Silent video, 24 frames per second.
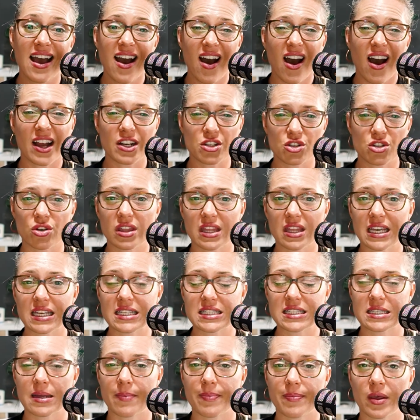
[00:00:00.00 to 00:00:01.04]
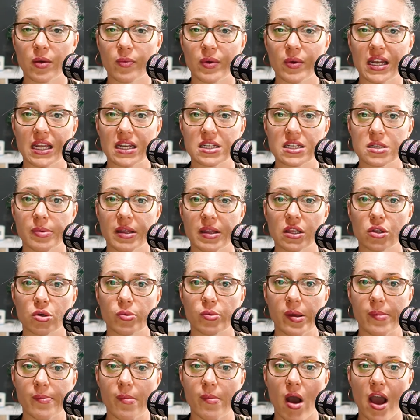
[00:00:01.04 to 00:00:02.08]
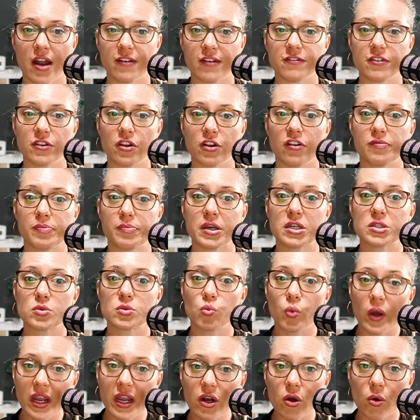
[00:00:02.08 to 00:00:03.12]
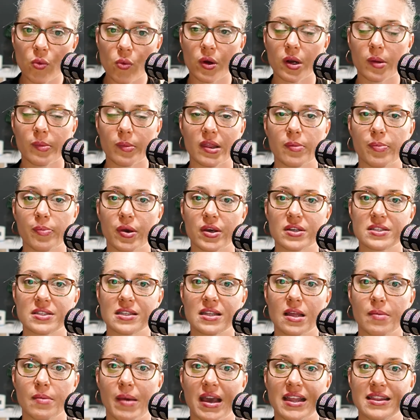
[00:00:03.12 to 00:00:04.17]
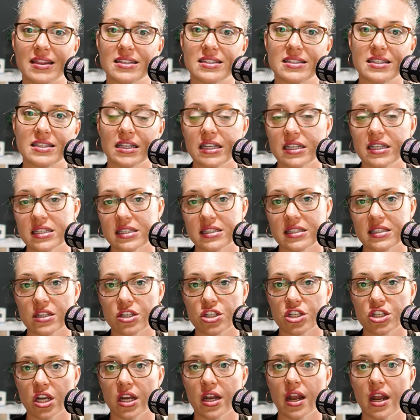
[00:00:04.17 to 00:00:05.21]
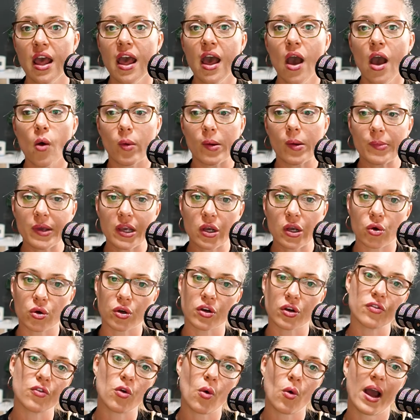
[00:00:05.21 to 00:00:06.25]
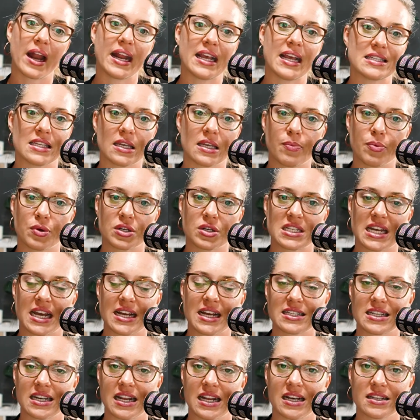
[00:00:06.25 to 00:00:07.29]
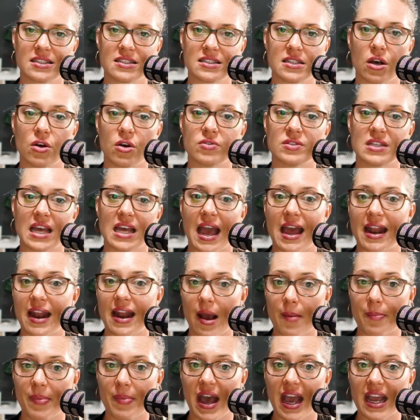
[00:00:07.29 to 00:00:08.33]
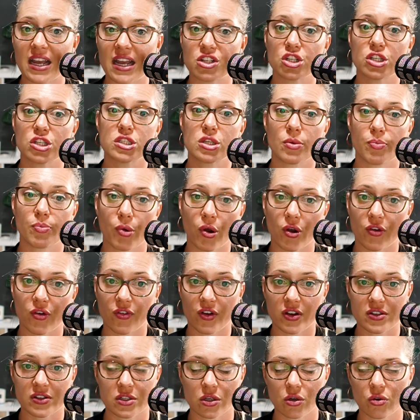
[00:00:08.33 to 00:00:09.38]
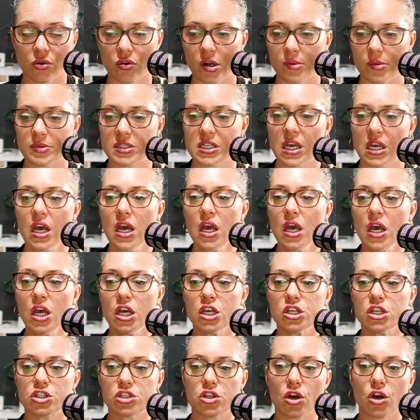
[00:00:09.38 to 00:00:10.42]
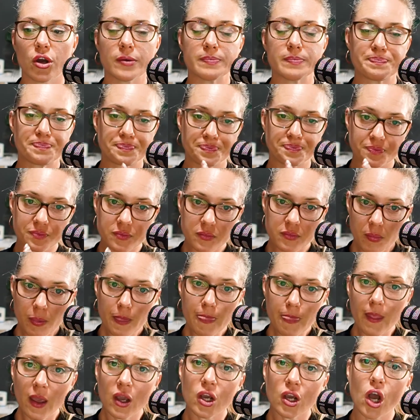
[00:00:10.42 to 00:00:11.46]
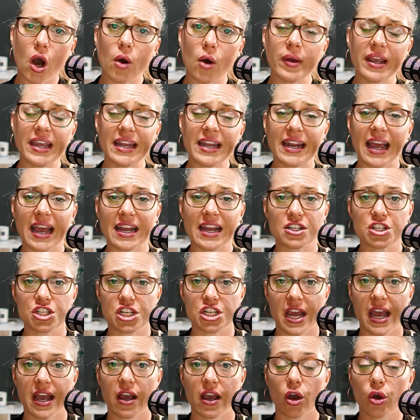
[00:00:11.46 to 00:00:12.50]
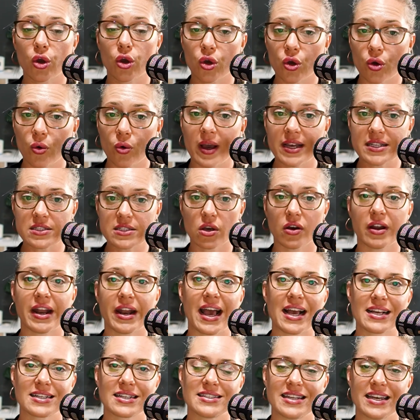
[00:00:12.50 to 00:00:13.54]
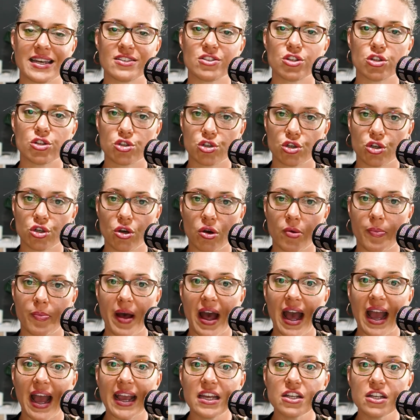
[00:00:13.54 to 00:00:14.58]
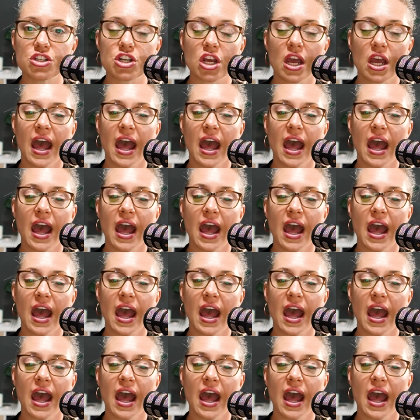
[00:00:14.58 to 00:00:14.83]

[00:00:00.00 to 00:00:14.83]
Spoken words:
I do think it's something we need to be a little bit mindful of because we don't want to be the person that made the silly decision when we could have quite easily protected ourselves and our pages, profiles, and groups. So go in and check who has got access to your page.